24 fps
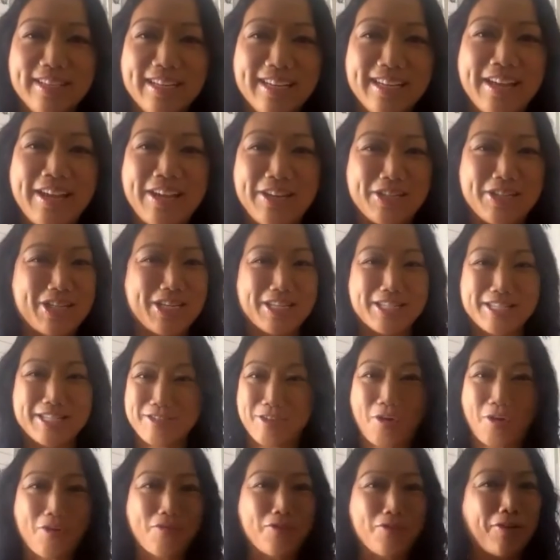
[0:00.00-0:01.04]
She
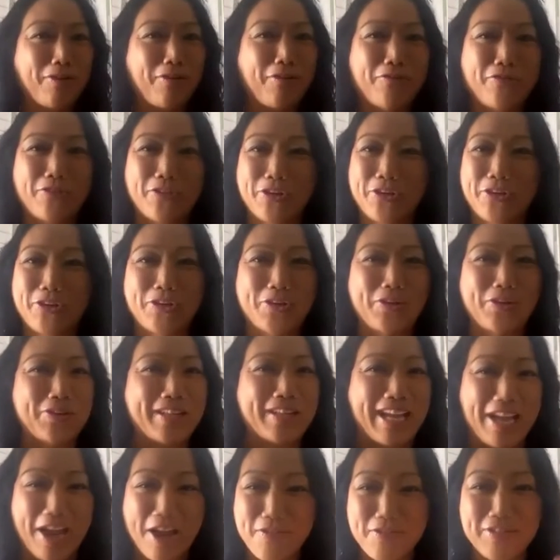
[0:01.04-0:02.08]
served her food,
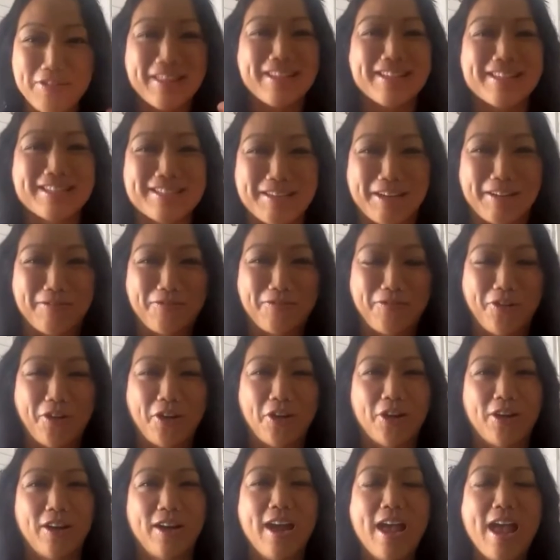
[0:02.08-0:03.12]
like everything's done for
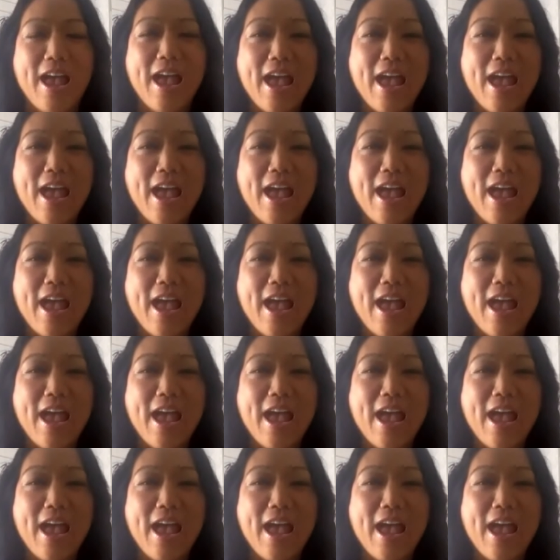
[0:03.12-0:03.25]
her.